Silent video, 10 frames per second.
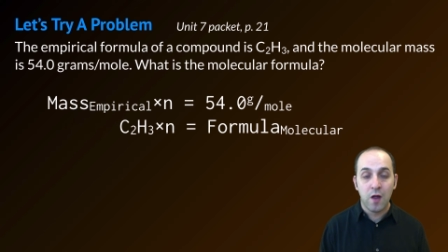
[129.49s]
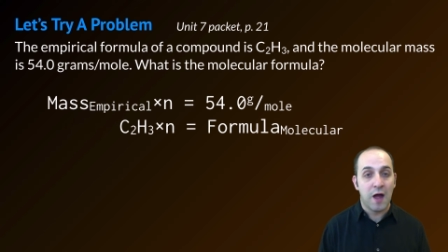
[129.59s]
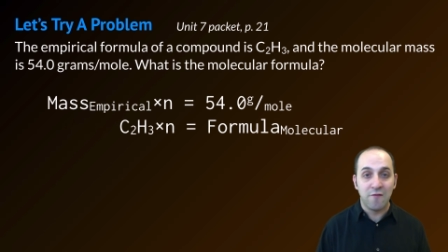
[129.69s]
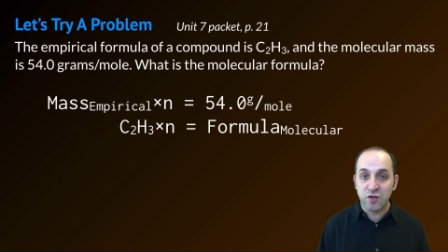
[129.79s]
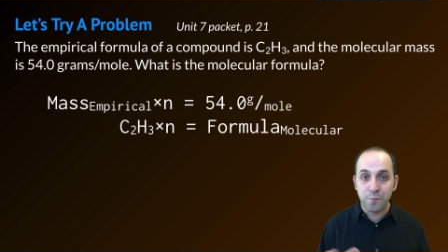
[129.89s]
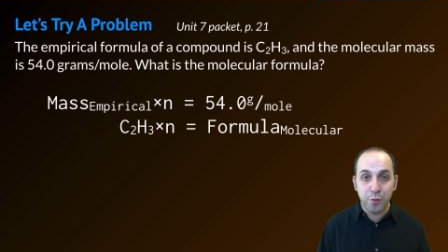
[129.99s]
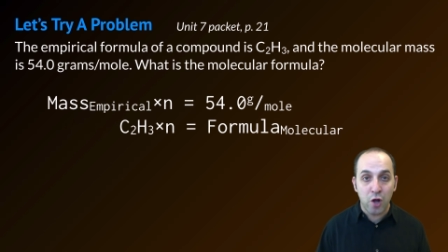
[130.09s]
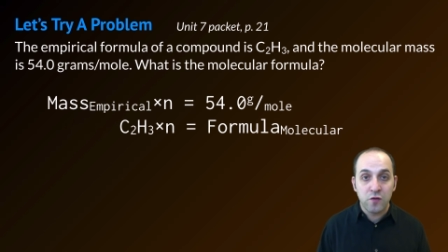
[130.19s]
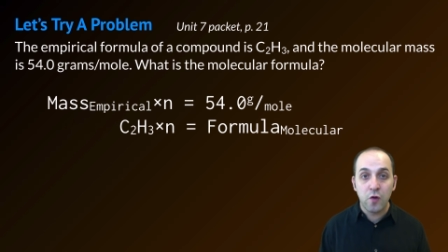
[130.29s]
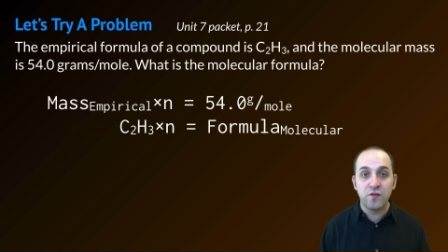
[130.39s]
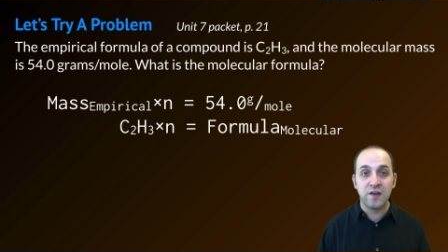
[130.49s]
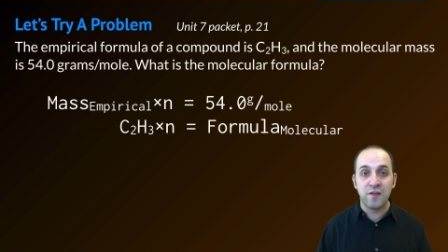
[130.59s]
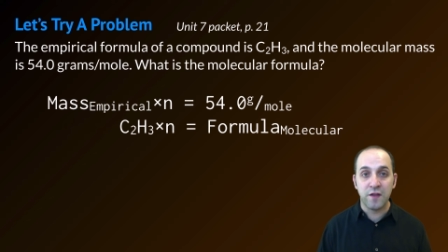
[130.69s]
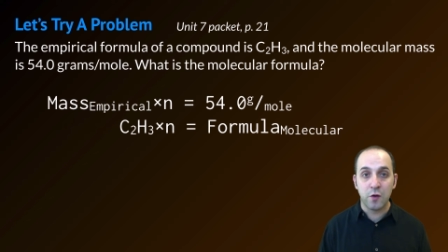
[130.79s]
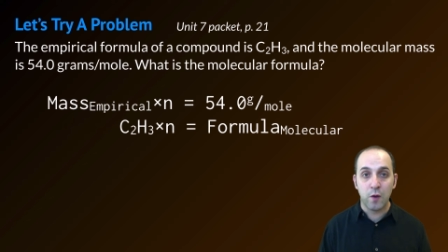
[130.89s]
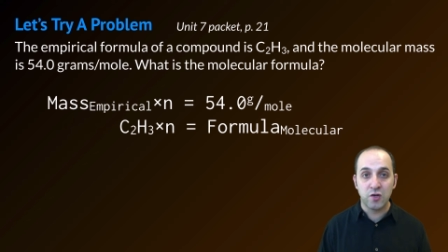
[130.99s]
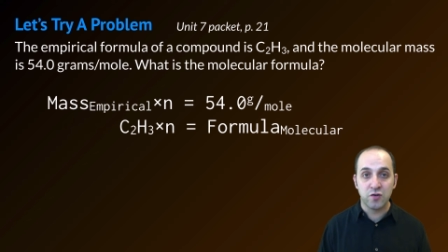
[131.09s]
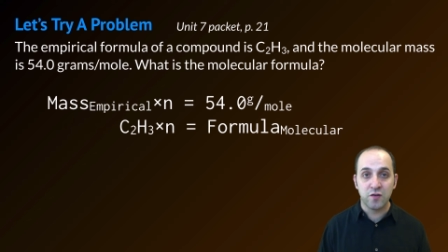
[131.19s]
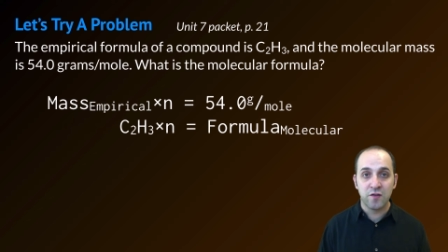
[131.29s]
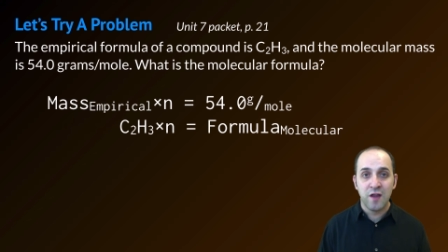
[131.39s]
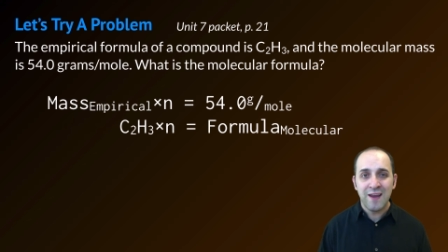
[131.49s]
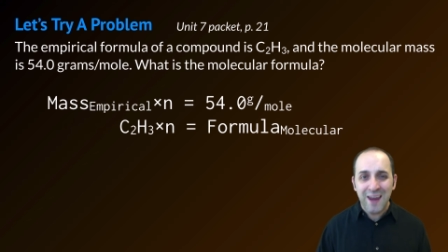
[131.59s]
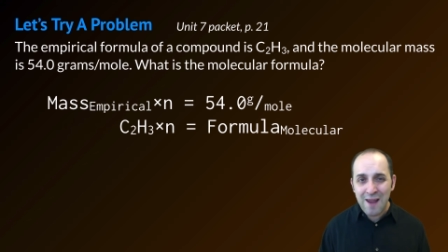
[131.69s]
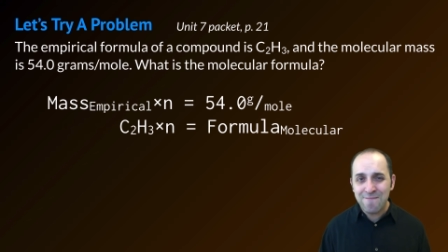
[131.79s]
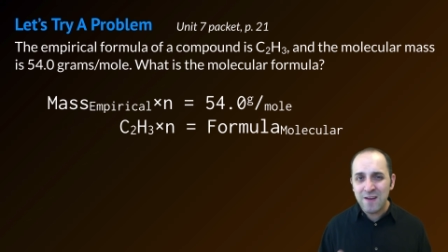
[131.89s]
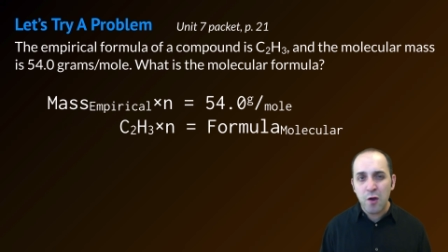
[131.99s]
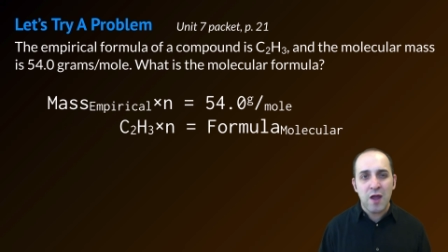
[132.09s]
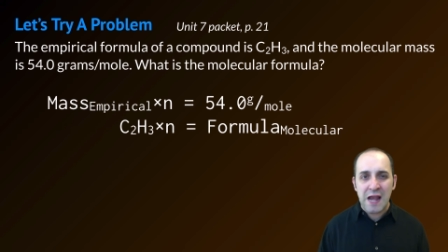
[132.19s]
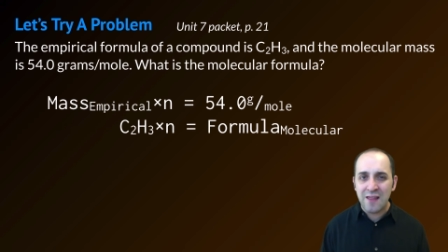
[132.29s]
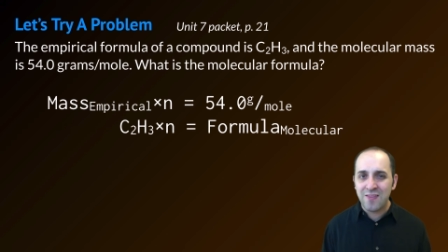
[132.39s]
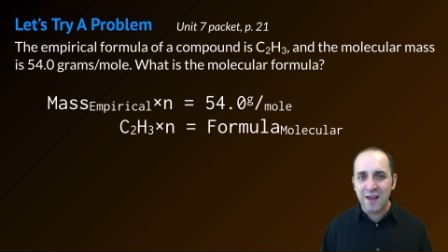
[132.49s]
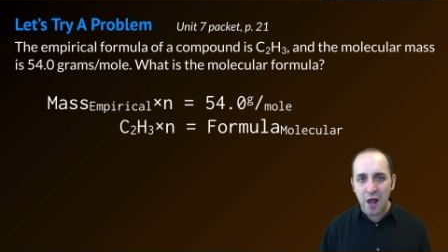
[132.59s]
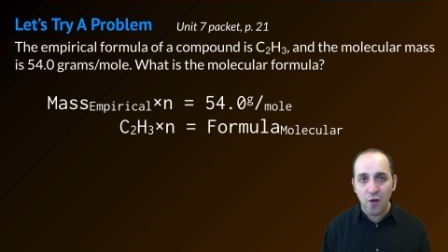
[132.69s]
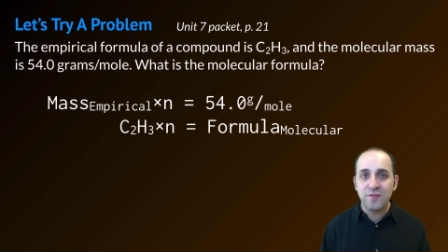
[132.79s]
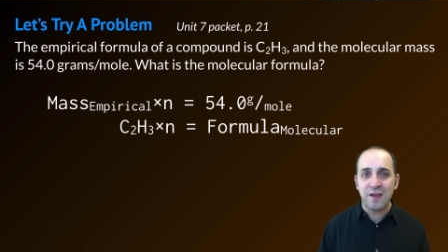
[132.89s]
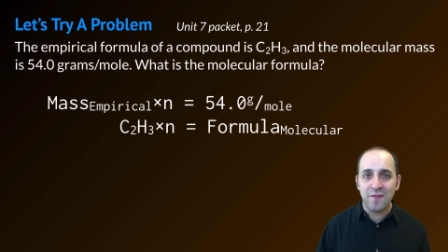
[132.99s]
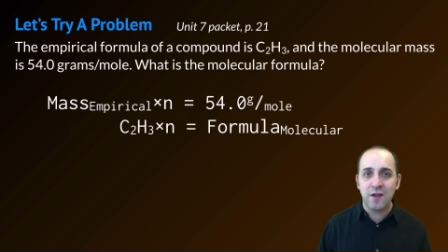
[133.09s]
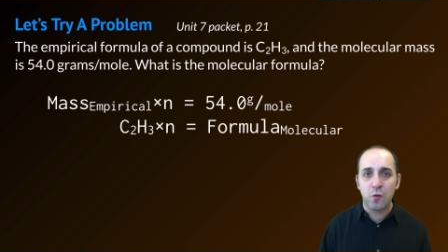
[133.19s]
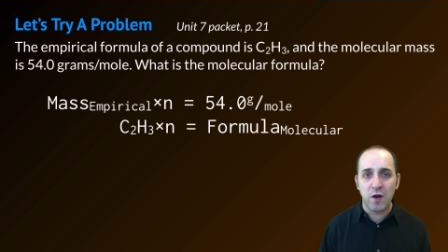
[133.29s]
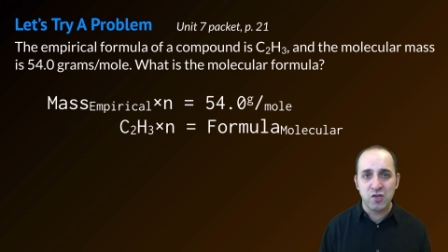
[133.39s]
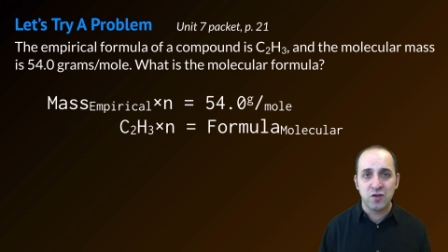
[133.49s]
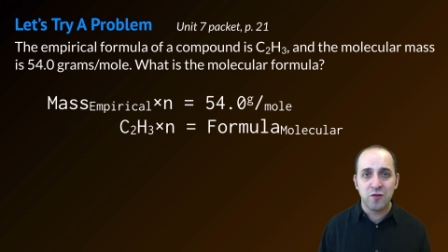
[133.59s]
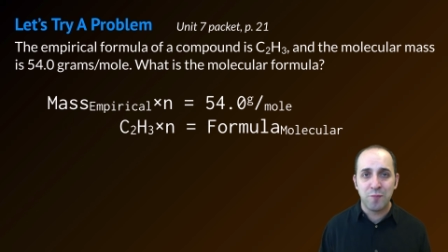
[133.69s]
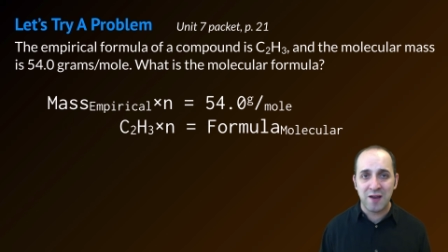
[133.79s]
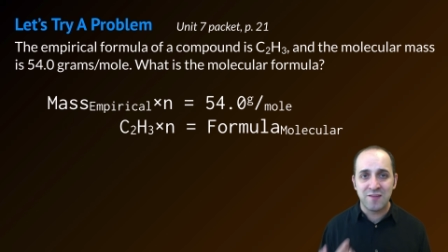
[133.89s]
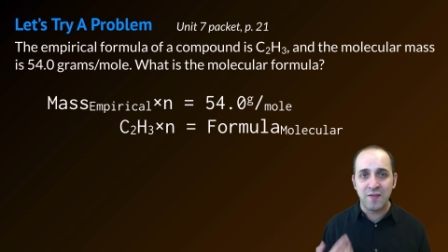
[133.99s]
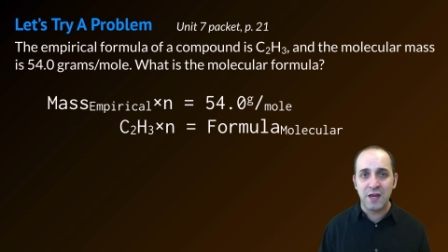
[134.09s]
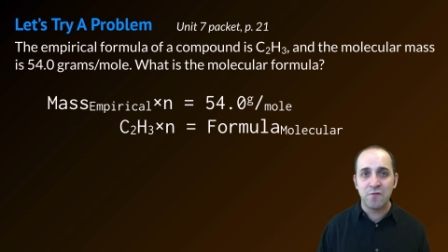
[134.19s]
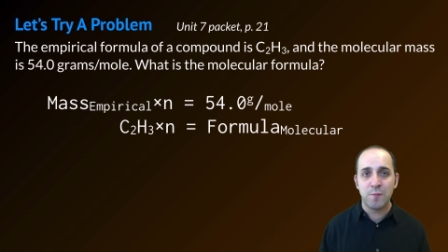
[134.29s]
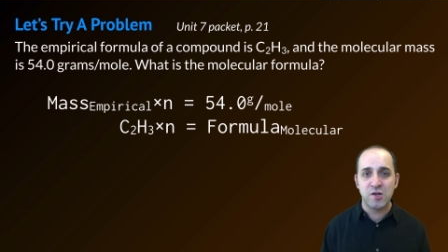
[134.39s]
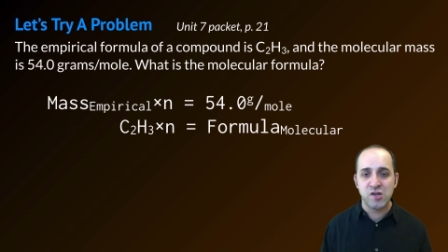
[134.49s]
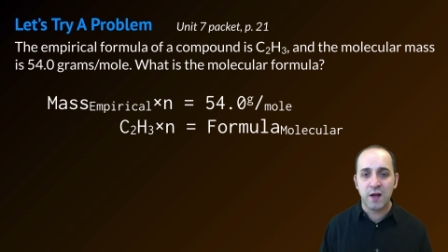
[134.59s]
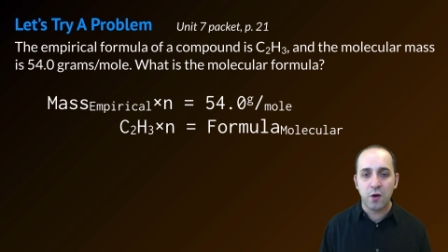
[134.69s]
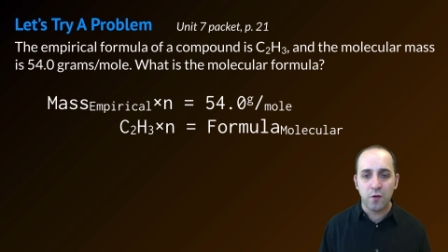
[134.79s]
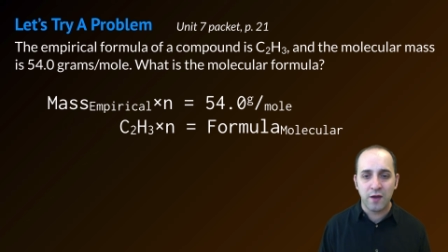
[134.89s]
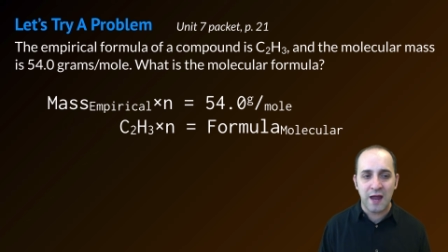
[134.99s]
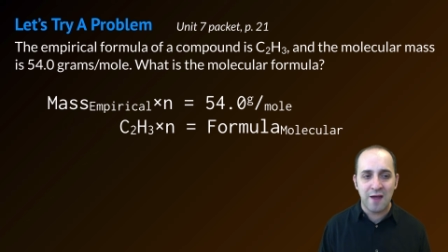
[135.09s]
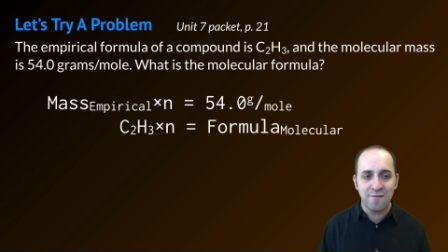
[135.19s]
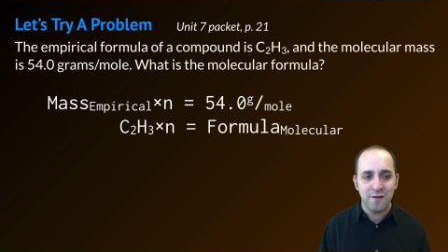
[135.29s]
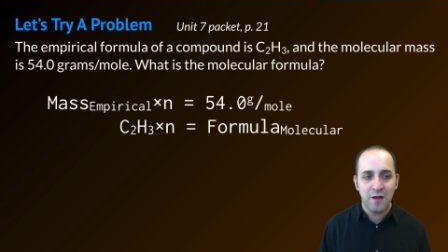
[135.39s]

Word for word: I've just plugged those into the equations. Can I figure out anything else in the equations based on the information I currently have?